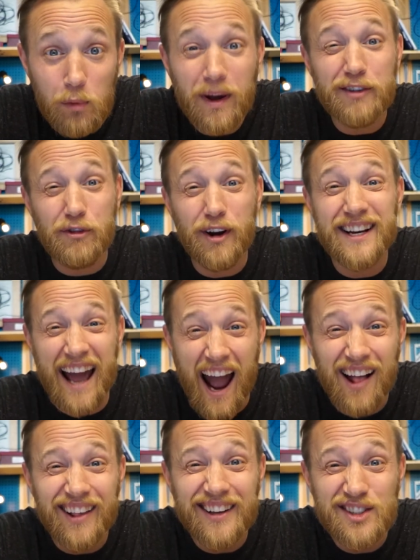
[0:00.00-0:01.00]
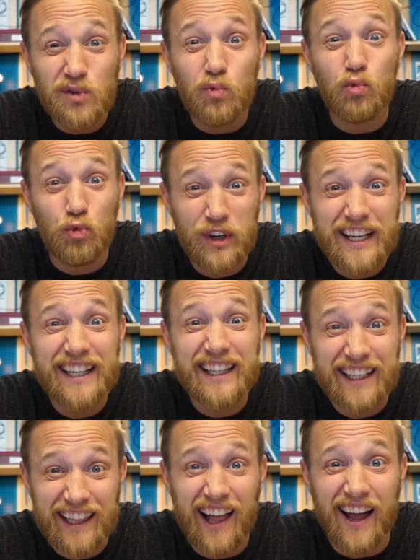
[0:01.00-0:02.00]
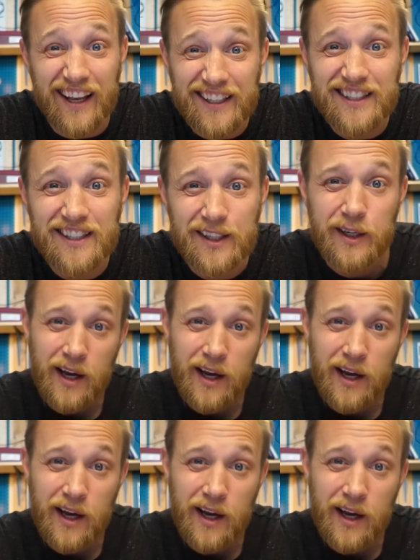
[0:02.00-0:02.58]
my friend Alex really likes.